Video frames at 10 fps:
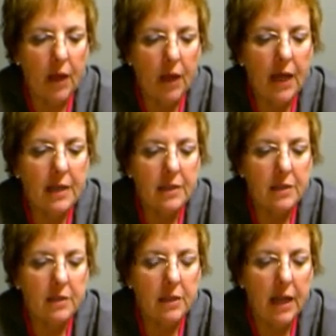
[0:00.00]

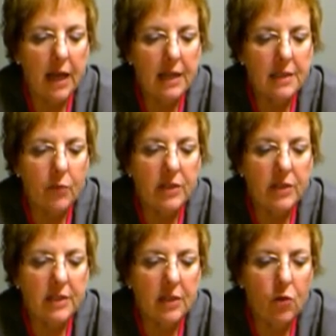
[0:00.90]
Antagonistic, we
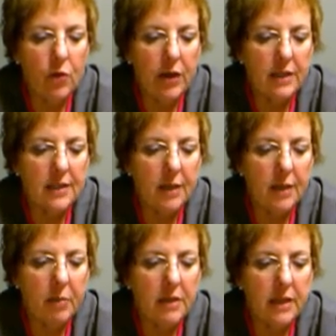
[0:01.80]
go ahead and
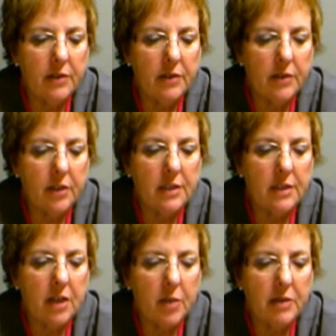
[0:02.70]
skip on down there. Let's
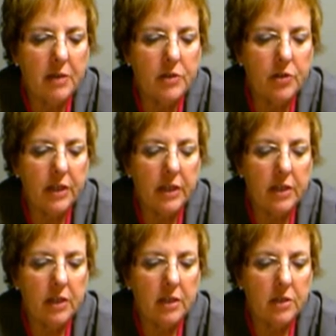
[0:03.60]
talk about
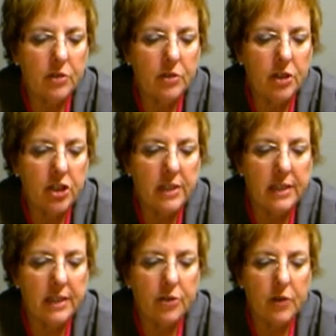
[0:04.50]

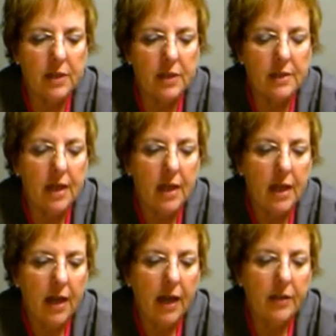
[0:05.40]
synergistic drugs
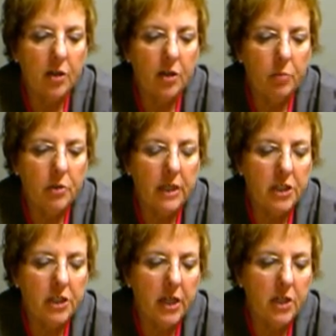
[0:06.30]
and their
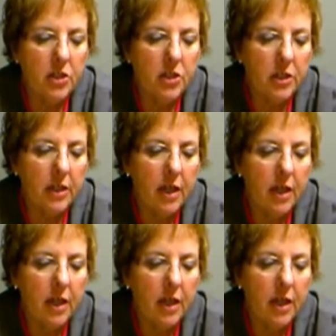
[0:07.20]
potentiation.